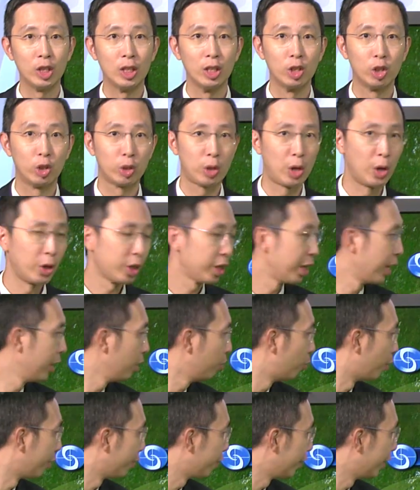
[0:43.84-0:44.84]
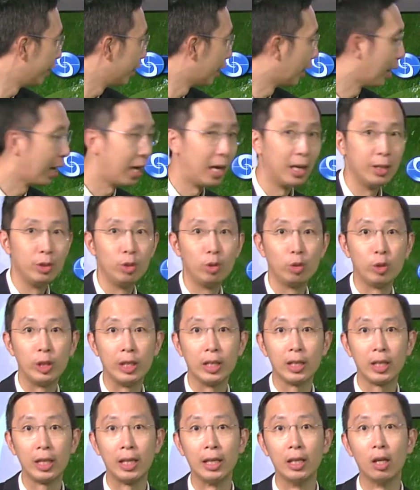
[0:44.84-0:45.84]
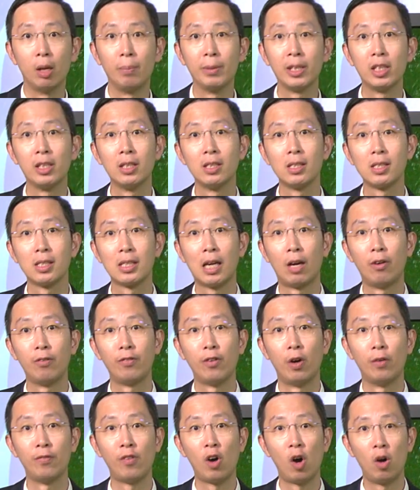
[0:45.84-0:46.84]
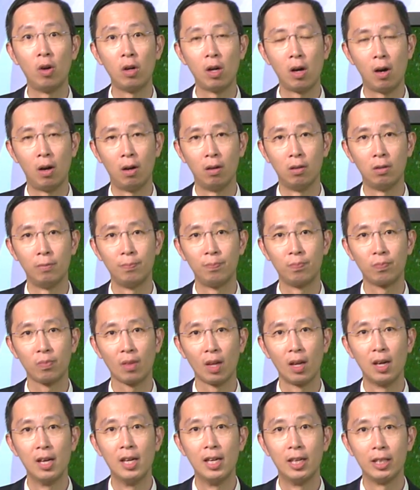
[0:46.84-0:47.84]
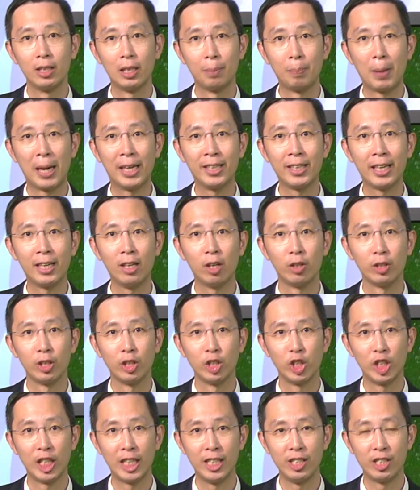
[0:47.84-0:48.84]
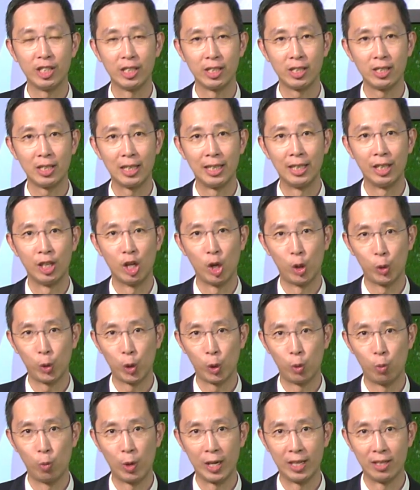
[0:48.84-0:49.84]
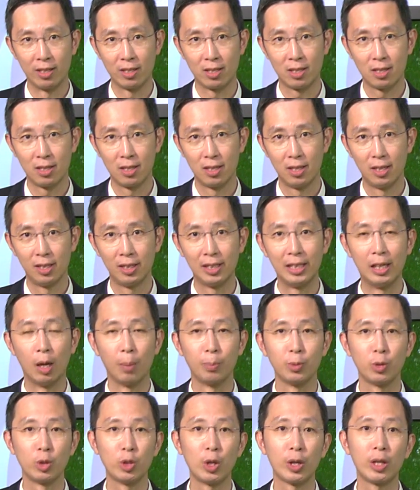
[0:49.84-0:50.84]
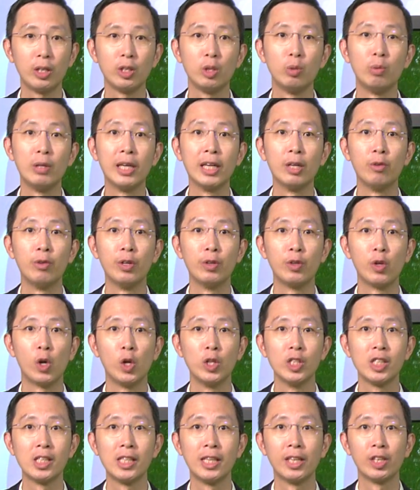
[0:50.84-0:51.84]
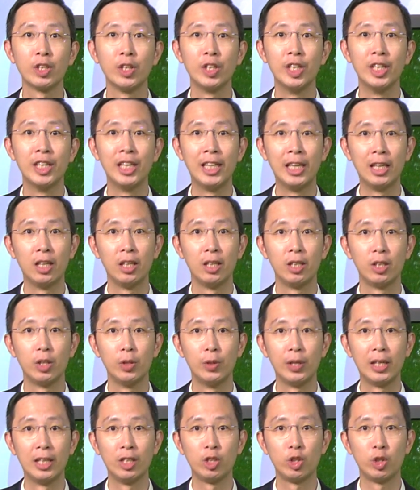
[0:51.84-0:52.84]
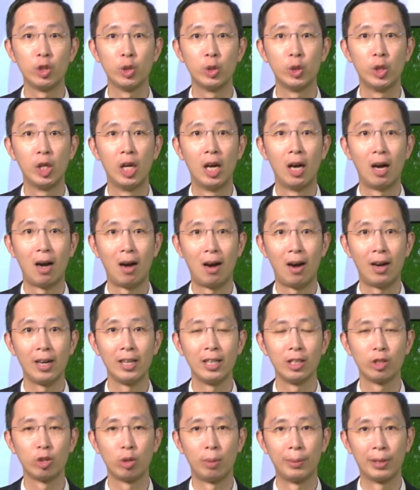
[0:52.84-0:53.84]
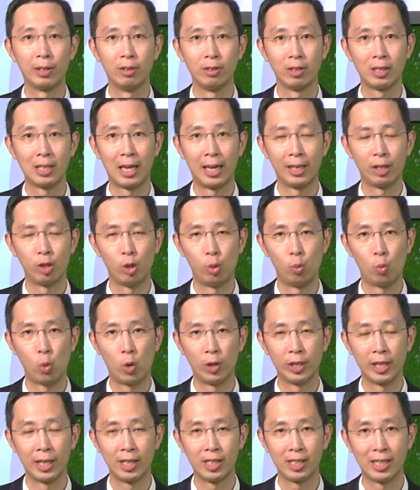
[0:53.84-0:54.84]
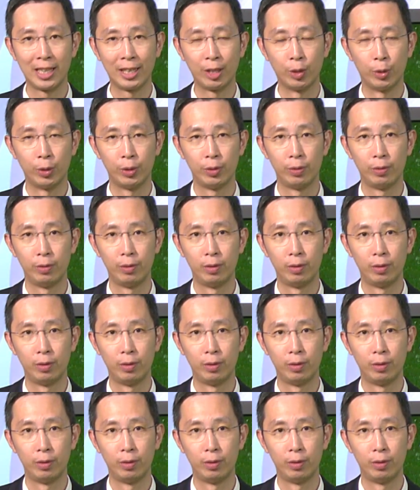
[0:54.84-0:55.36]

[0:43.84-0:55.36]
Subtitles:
Skirting within 100 kilometers south of Hong Kong, depending on the changes in local winds, the observatory will consider the need to issue higher tropical cyclone warning signal.